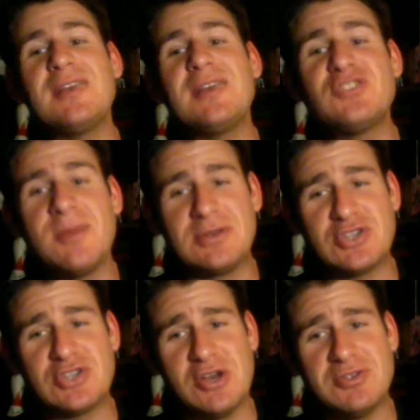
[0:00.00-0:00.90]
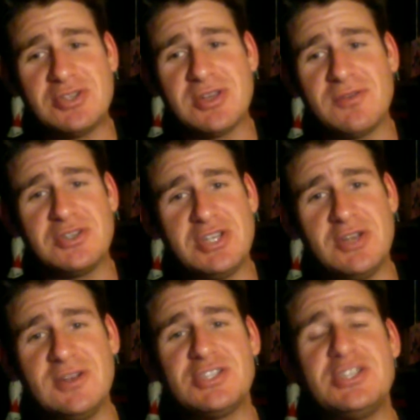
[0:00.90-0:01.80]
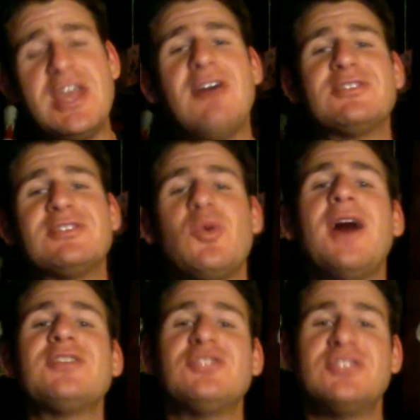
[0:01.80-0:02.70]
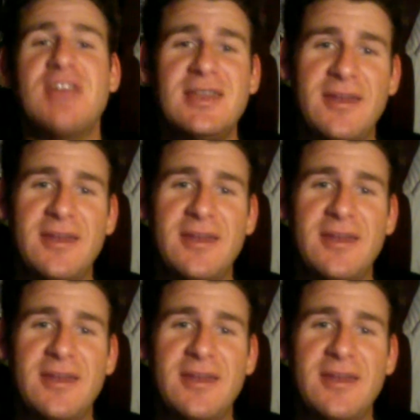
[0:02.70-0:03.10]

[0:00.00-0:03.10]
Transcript: episodes of the series, Nala's Watch, has ended.